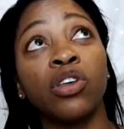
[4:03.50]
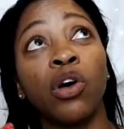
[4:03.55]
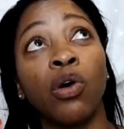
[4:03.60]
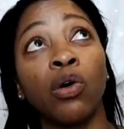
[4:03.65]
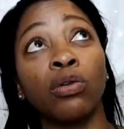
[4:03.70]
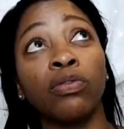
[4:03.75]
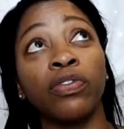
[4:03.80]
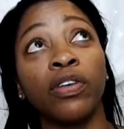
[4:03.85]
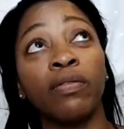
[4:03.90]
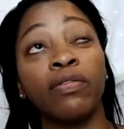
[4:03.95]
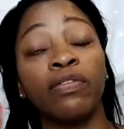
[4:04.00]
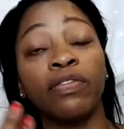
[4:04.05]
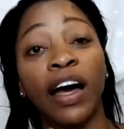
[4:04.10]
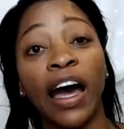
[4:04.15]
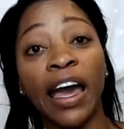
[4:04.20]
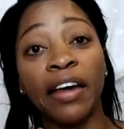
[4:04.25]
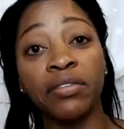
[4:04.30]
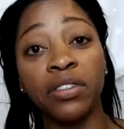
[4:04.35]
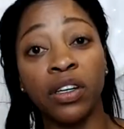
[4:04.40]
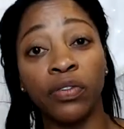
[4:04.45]
told from
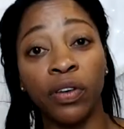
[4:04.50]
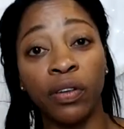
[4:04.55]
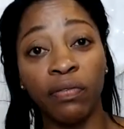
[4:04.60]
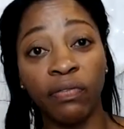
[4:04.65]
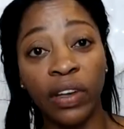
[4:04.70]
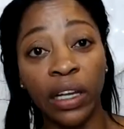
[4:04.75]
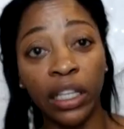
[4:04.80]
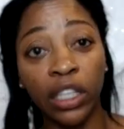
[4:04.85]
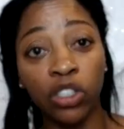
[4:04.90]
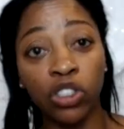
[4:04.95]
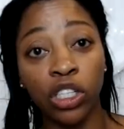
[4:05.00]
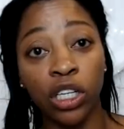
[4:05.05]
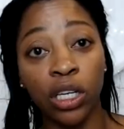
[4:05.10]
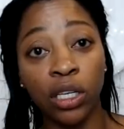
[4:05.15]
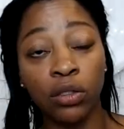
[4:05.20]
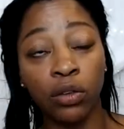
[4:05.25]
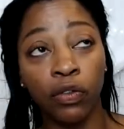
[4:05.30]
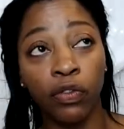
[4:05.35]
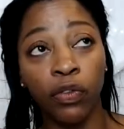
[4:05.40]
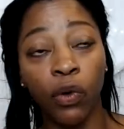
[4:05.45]
five different villages
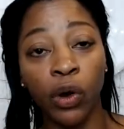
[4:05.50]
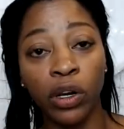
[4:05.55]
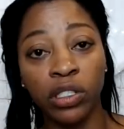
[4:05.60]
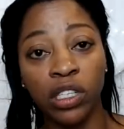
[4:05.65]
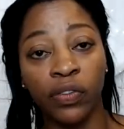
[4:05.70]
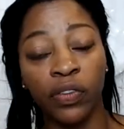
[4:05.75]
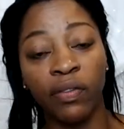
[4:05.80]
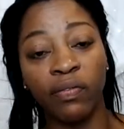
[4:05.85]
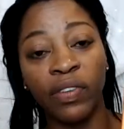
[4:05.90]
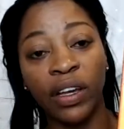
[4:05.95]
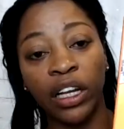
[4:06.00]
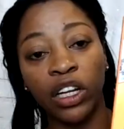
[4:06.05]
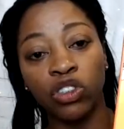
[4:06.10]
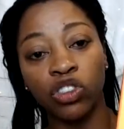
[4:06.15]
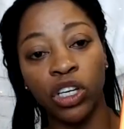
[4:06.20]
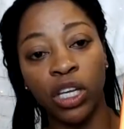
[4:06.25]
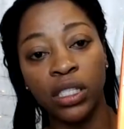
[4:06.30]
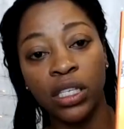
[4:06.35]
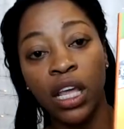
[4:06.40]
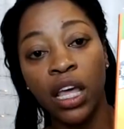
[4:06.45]
or four different
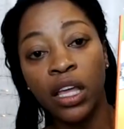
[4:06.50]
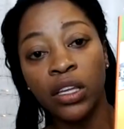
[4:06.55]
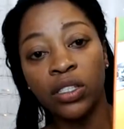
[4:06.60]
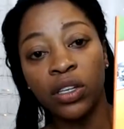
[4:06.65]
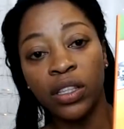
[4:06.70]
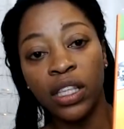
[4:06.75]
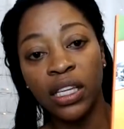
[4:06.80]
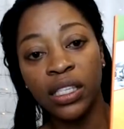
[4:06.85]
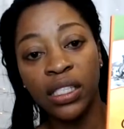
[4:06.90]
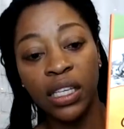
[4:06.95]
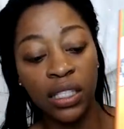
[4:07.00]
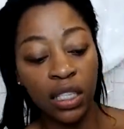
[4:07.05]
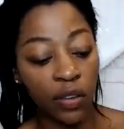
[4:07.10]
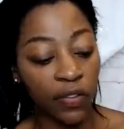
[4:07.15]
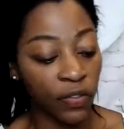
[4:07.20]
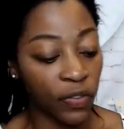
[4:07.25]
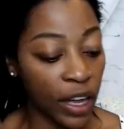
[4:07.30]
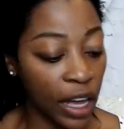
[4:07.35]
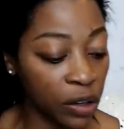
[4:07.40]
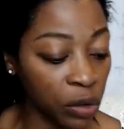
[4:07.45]
villages. So this is a
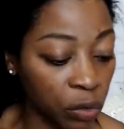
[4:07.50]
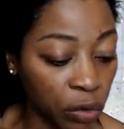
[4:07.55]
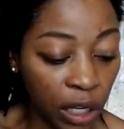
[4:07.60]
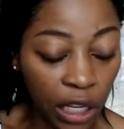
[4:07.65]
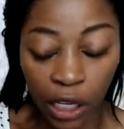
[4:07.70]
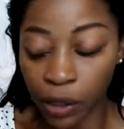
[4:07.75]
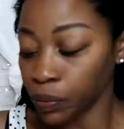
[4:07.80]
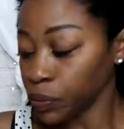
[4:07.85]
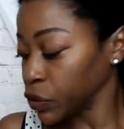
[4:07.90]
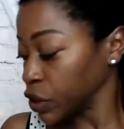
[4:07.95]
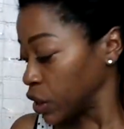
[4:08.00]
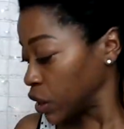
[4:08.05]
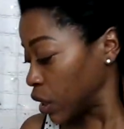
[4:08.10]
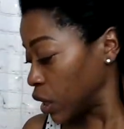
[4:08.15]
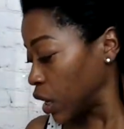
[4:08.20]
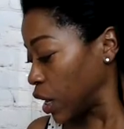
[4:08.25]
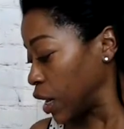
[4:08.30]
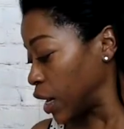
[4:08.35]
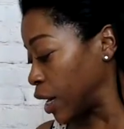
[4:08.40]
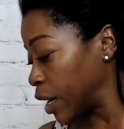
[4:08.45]
fun read.
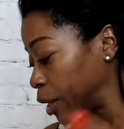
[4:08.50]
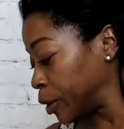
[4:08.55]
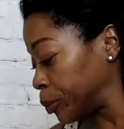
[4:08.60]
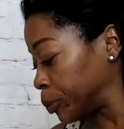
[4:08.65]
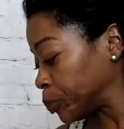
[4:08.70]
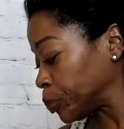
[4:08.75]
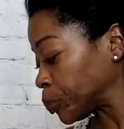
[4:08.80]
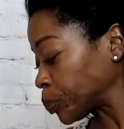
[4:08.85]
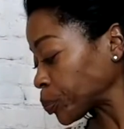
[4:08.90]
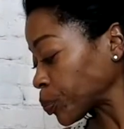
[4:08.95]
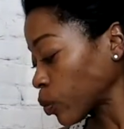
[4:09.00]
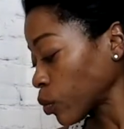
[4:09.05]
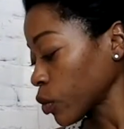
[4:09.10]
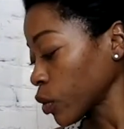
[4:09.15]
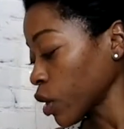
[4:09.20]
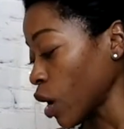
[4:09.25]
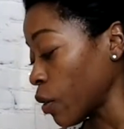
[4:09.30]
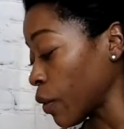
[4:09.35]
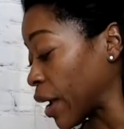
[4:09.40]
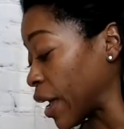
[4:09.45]
Um,
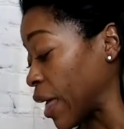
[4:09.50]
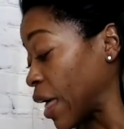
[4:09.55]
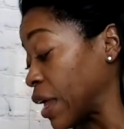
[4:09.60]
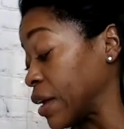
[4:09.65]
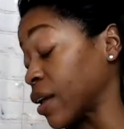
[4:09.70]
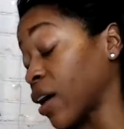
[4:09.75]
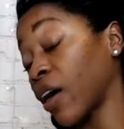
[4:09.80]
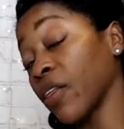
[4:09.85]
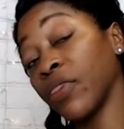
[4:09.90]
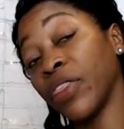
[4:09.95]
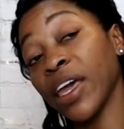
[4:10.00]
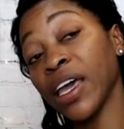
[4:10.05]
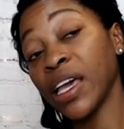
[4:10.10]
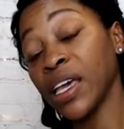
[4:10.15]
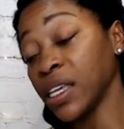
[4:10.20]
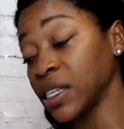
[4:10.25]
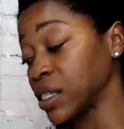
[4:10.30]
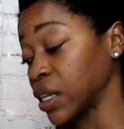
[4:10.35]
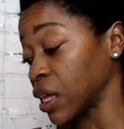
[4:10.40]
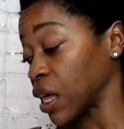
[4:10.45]
all right, now
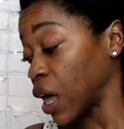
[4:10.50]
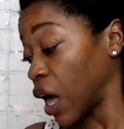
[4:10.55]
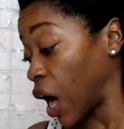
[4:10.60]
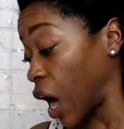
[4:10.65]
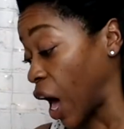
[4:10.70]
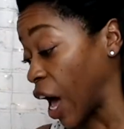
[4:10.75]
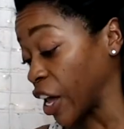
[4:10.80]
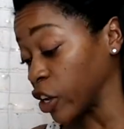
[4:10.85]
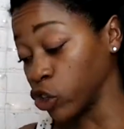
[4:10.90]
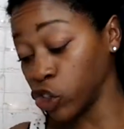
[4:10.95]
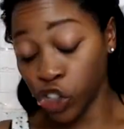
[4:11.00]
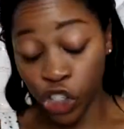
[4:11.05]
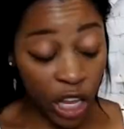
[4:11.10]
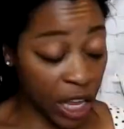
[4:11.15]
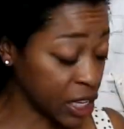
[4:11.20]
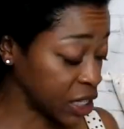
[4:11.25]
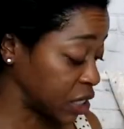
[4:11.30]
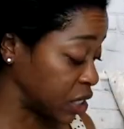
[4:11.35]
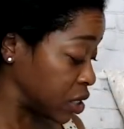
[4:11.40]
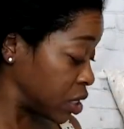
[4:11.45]
these I
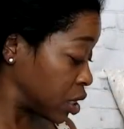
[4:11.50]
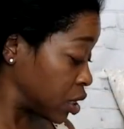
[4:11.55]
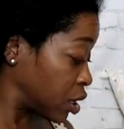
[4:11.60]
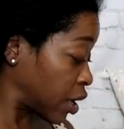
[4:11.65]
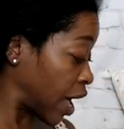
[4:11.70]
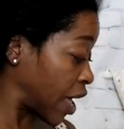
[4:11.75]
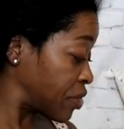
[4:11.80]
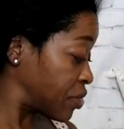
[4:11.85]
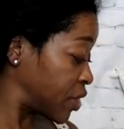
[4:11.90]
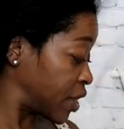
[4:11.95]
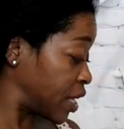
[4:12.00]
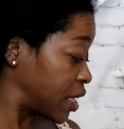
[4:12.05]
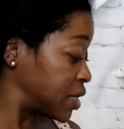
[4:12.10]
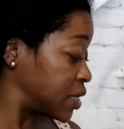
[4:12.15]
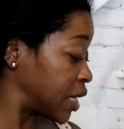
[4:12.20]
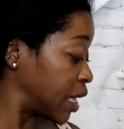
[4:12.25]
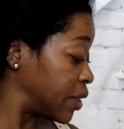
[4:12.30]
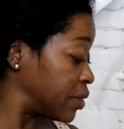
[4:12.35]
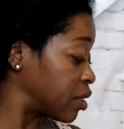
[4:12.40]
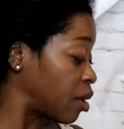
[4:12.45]
just got
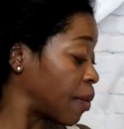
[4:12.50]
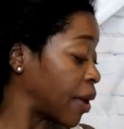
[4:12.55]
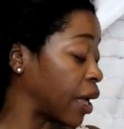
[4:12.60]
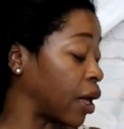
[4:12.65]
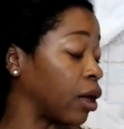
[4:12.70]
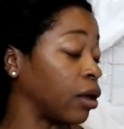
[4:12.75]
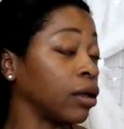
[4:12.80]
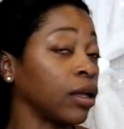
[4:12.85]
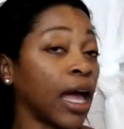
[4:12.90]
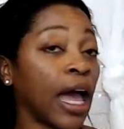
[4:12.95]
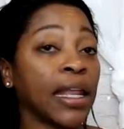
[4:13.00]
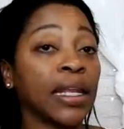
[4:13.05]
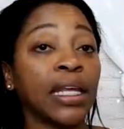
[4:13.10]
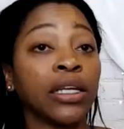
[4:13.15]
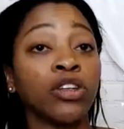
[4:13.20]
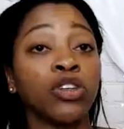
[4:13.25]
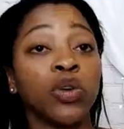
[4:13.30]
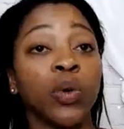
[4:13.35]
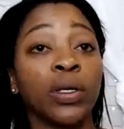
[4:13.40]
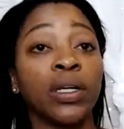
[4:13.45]
these in the mail. I need
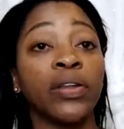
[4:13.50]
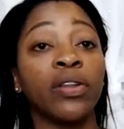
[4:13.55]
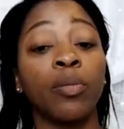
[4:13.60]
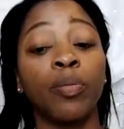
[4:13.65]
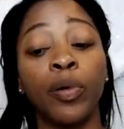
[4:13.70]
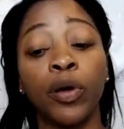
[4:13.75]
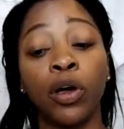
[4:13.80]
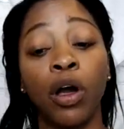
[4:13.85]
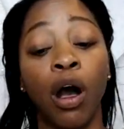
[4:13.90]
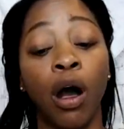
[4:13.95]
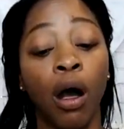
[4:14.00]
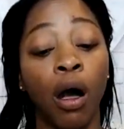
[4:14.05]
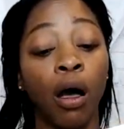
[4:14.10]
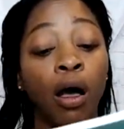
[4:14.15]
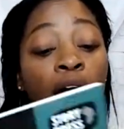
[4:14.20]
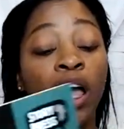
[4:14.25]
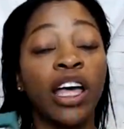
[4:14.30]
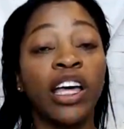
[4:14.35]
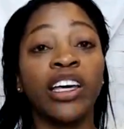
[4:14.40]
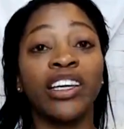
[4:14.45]
to do another book haul.
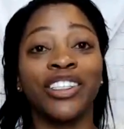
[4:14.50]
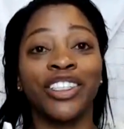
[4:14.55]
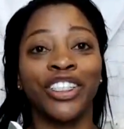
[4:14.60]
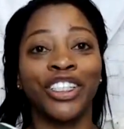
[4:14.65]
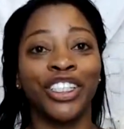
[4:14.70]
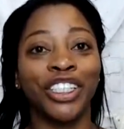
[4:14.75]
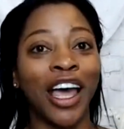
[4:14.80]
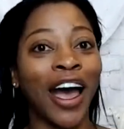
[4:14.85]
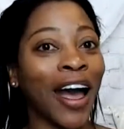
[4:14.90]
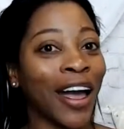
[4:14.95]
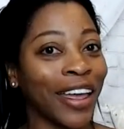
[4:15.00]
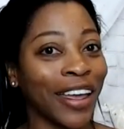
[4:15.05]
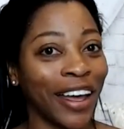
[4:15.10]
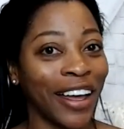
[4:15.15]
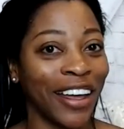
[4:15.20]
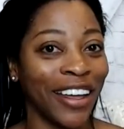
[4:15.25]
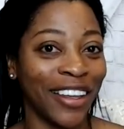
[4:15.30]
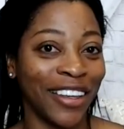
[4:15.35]
Shaka.